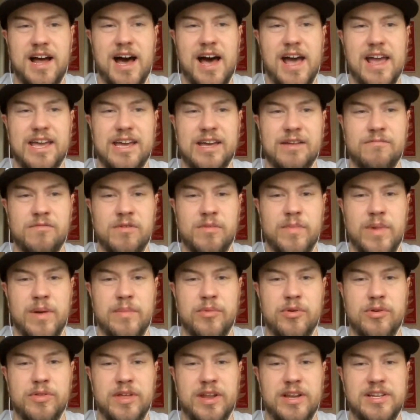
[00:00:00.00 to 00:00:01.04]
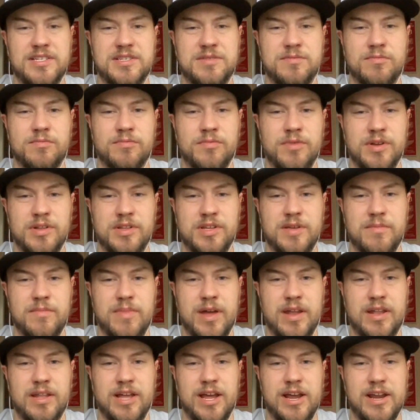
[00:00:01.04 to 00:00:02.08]
I can remember that he's really
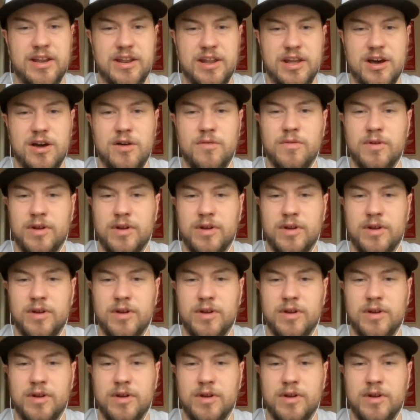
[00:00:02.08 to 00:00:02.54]
been like, no,